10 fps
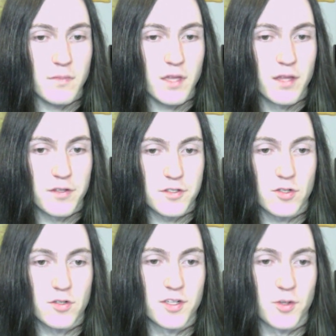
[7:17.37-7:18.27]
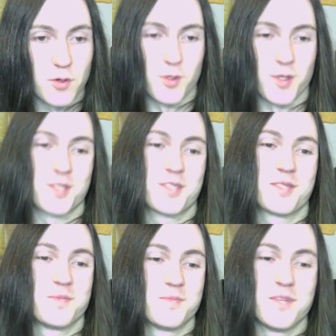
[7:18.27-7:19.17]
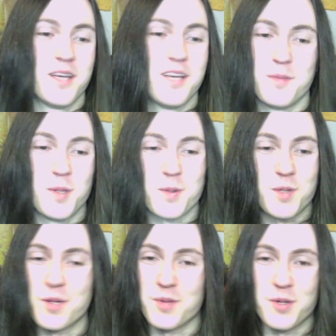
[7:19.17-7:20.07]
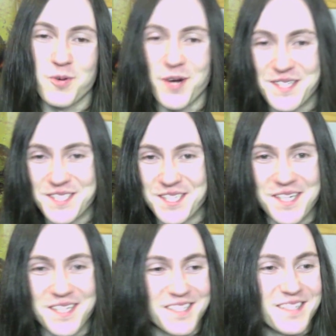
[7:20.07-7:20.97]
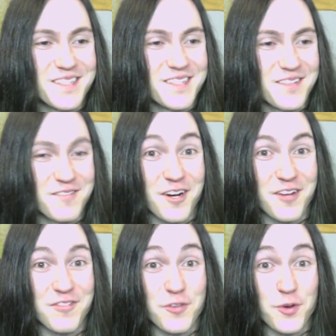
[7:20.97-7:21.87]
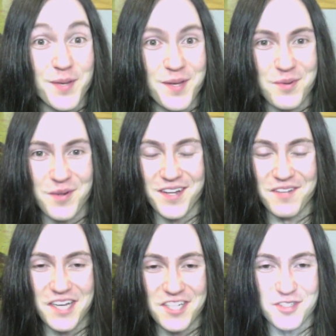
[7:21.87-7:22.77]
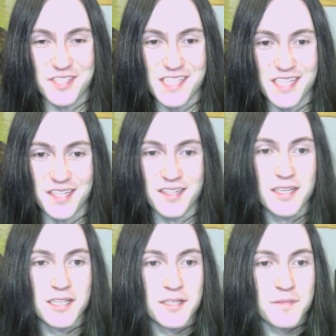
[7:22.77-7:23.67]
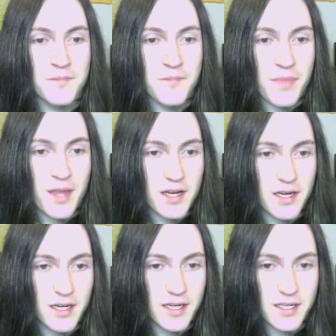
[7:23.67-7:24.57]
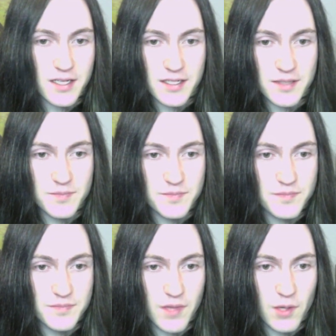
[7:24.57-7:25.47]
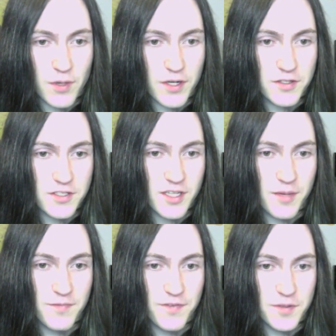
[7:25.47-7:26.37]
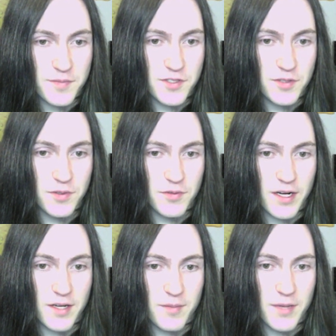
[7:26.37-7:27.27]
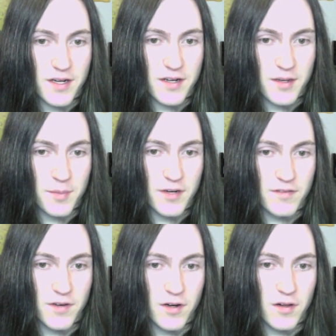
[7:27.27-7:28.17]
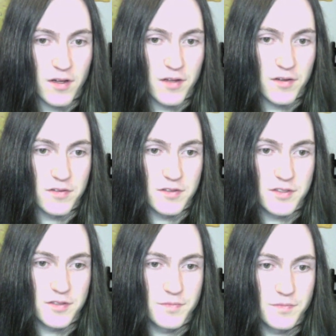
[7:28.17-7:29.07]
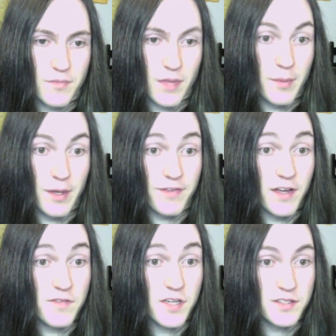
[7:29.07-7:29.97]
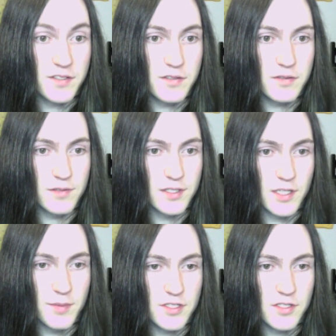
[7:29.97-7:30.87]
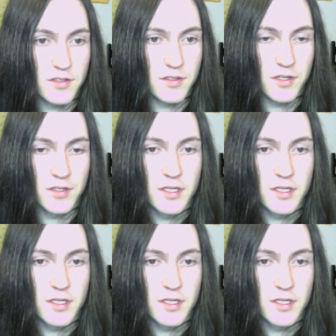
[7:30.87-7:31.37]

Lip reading: The Turin Horse. People are going to be raging. A very few people that have actually seen it. What are some films you would recommend above all others? My favorites, which I mentioned earlier.